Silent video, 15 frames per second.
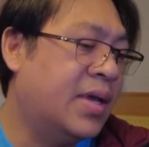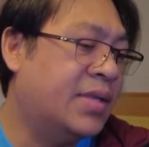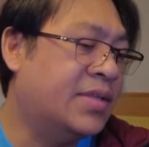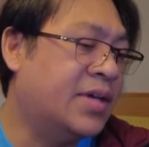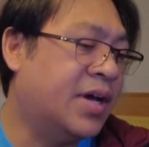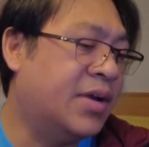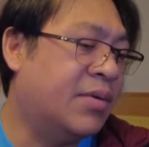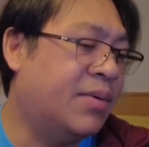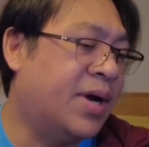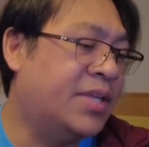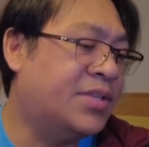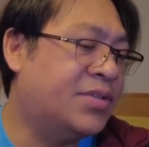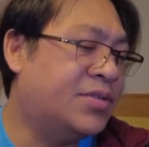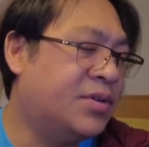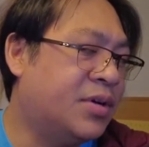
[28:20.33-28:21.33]
It's got a white
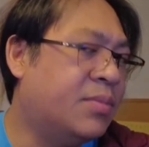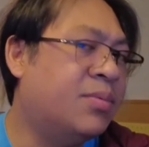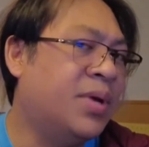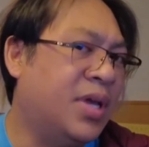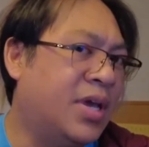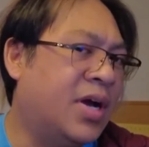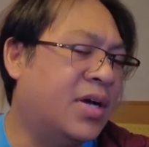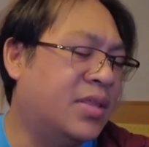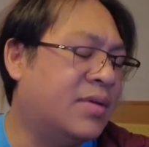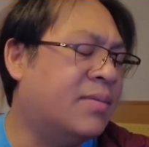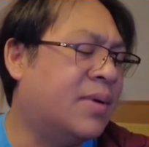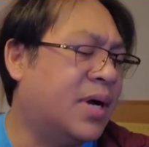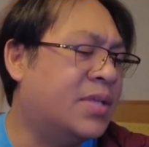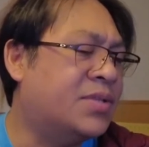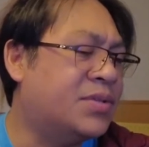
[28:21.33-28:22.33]
strobe, we got the
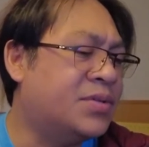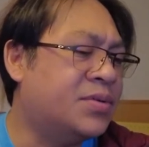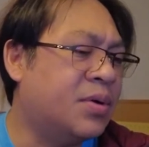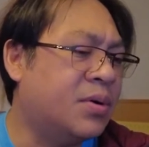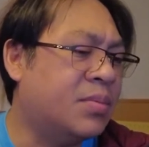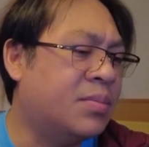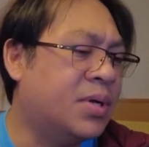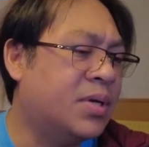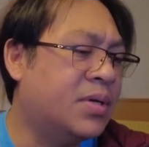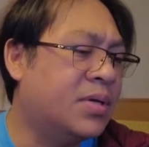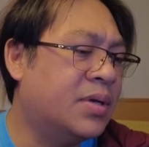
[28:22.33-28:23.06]
white strobe.